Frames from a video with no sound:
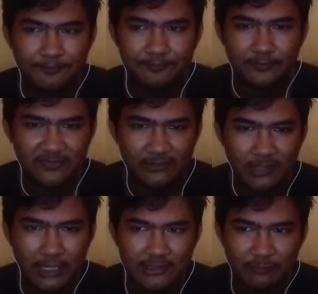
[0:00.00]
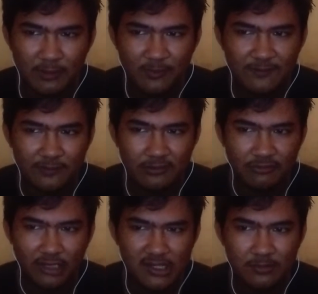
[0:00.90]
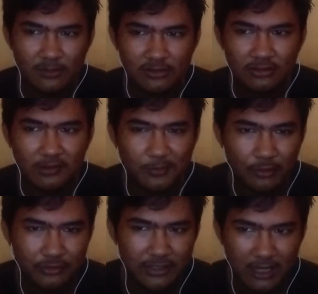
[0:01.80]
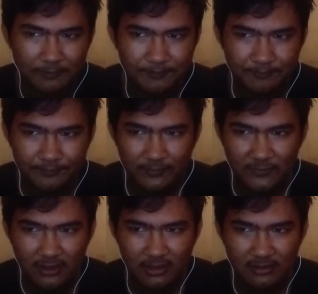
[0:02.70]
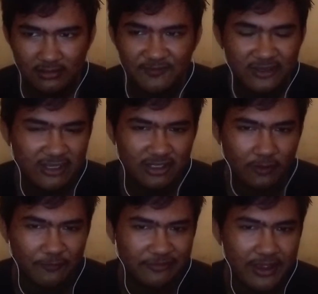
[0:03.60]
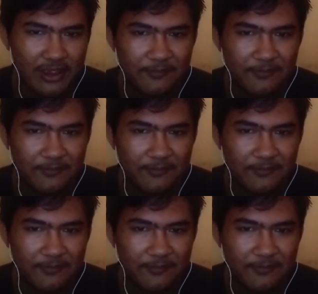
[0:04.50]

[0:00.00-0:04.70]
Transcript: Next, we move on to run the board game. Definition of game.